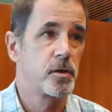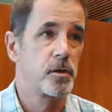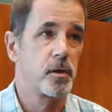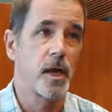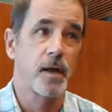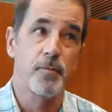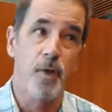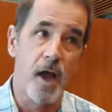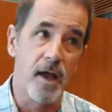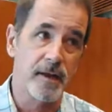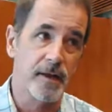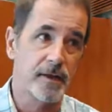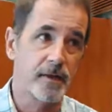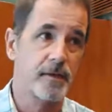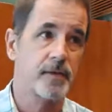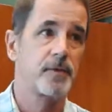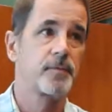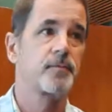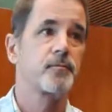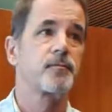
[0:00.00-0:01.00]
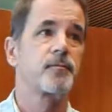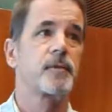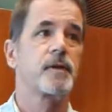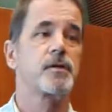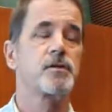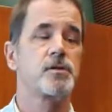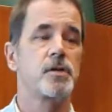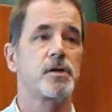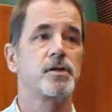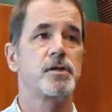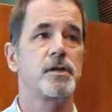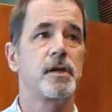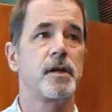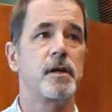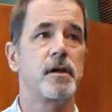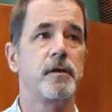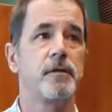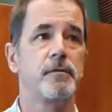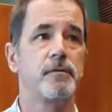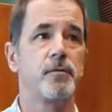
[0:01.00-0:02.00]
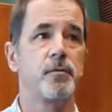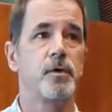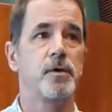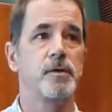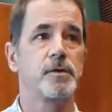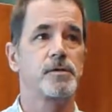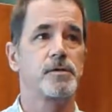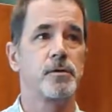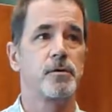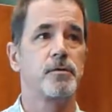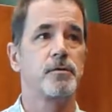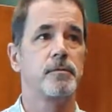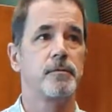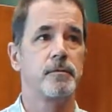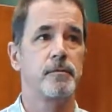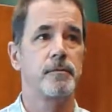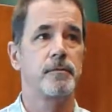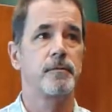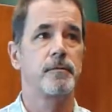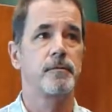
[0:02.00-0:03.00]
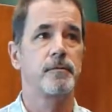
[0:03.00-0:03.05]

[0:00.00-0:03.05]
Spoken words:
ironic, judging of one's own